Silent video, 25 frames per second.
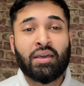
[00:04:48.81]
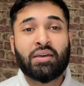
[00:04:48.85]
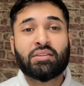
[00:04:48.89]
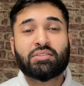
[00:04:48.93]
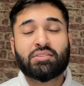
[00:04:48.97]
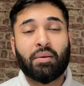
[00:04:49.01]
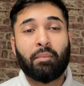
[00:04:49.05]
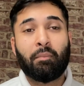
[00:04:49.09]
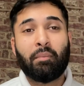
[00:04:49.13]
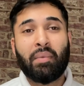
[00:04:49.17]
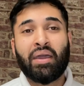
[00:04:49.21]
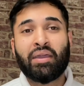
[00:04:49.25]

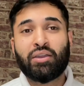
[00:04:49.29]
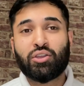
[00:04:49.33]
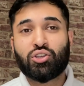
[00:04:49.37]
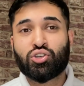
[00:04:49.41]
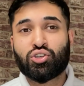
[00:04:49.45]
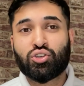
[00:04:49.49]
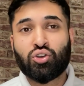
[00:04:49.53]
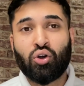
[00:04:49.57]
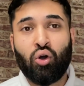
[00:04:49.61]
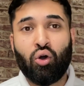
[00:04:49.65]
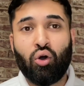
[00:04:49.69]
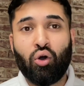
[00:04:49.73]
to make
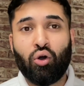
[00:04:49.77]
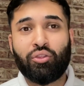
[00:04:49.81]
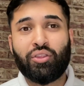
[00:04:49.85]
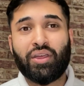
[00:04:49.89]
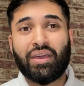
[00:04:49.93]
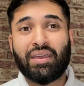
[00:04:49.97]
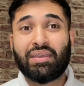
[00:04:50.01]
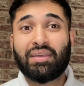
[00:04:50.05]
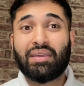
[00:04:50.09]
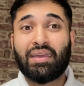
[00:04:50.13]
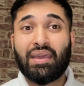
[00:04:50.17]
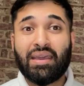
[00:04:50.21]
sure that
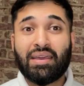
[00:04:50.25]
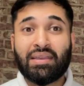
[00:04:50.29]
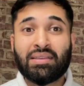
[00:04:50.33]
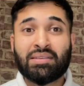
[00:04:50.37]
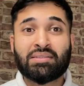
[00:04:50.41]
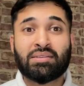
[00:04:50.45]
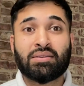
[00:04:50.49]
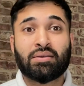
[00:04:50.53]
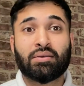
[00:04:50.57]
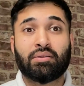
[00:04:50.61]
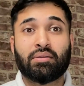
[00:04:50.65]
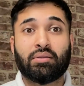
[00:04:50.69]
he
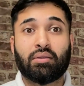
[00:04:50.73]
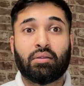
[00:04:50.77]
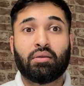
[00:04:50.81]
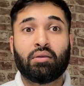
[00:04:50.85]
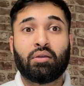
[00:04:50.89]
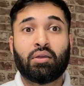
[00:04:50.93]
isn't